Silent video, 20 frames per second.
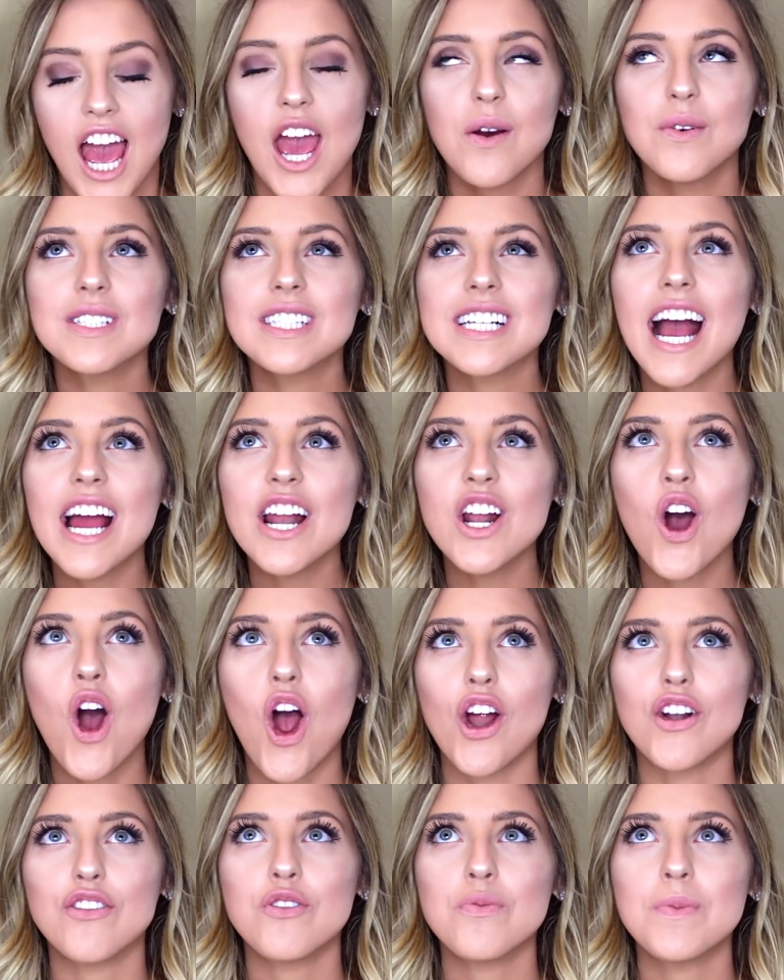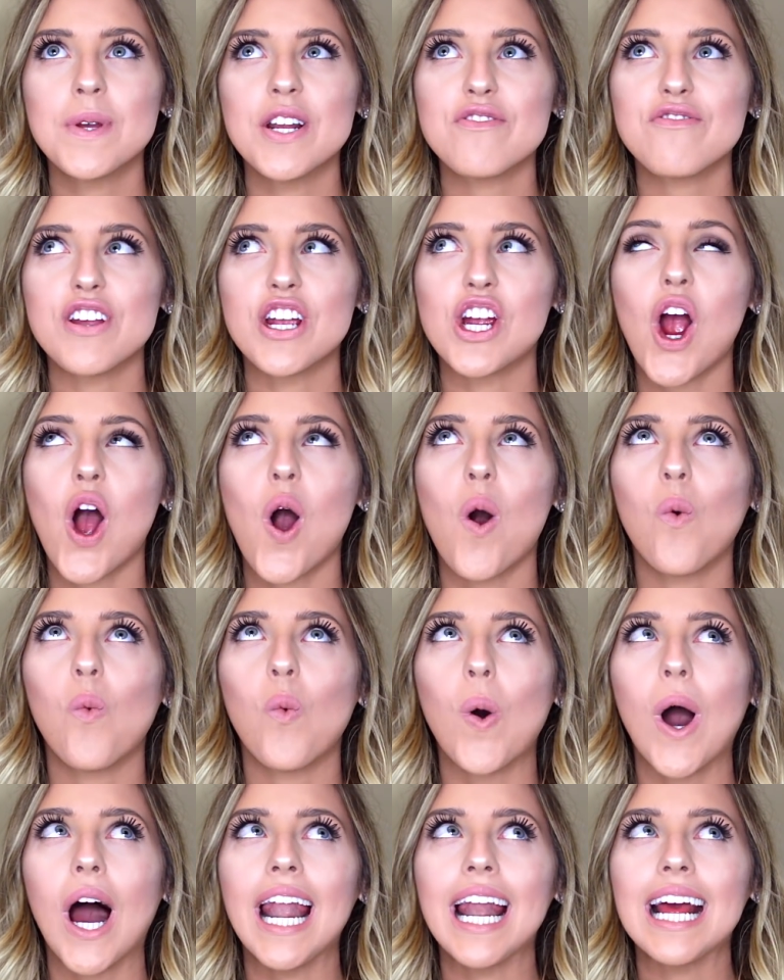It was kind of hard for me to figure out
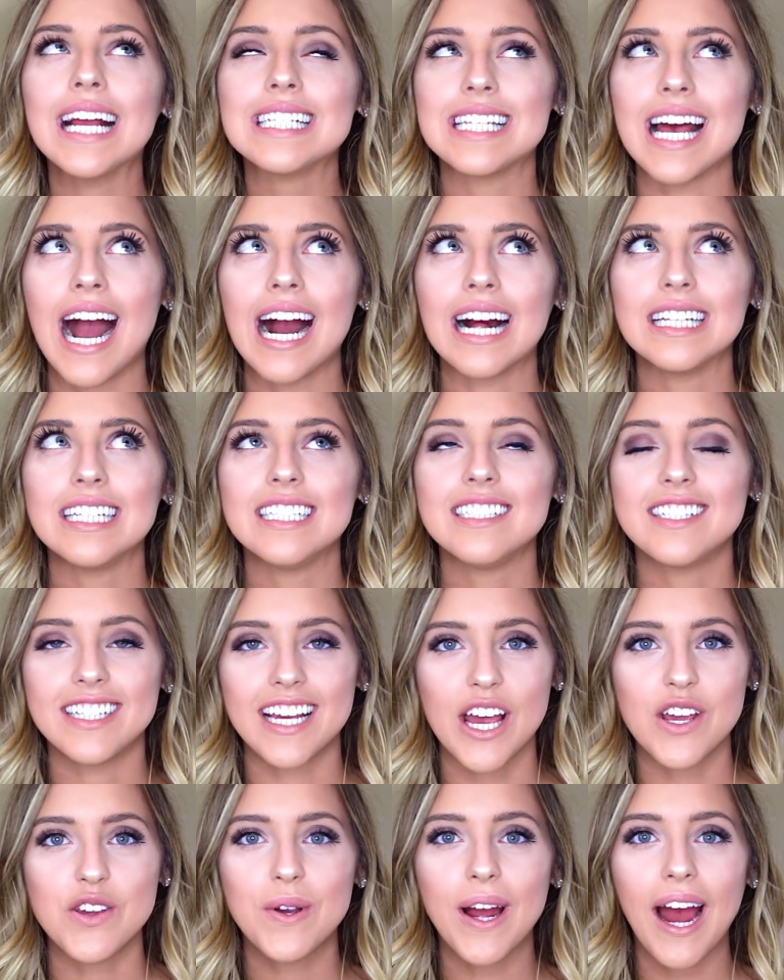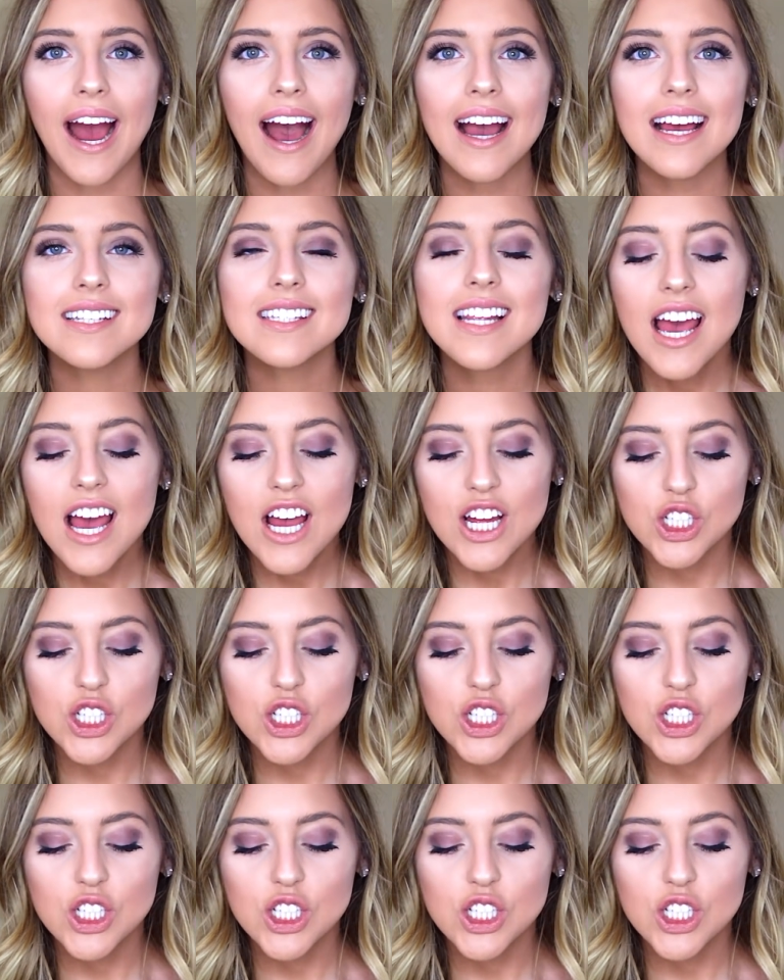what exactly to get you guys,